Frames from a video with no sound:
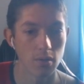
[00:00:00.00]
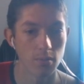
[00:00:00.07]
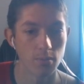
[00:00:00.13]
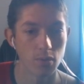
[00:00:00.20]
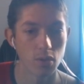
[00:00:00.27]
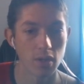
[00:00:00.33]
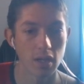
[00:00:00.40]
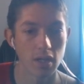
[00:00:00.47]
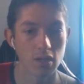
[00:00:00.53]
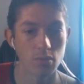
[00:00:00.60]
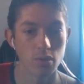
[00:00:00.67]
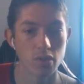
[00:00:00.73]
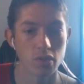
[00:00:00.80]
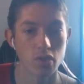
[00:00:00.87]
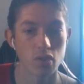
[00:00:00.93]
You cannot be
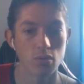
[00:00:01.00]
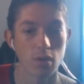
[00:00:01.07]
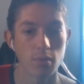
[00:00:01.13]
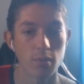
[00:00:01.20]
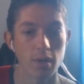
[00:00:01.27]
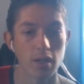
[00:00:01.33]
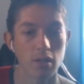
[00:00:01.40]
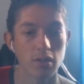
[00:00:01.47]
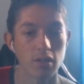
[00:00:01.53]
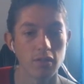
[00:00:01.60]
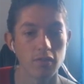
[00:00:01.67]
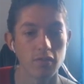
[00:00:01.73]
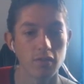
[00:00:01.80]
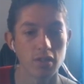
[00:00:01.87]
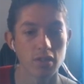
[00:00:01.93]
destroyed by battle
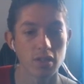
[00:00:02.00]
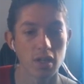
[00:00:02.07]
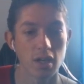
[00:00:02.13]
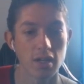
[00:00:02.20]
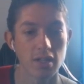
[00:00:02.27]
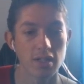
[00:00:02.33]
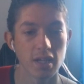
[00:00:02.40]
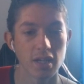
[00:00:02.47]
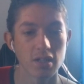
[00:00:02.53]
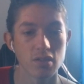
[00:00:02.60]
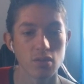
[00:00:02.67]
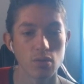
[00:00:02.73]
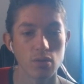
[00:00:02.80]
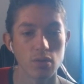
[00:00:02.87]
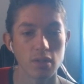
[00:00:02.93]
if this card attacks
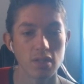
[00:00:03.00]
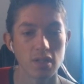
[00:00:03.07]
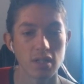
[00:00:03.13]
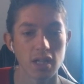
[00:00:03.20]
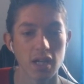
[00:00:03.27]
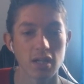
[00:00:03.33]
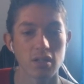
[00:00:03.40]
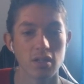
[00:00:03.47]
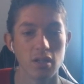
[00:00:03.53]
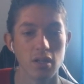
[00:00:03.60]
or is attacked.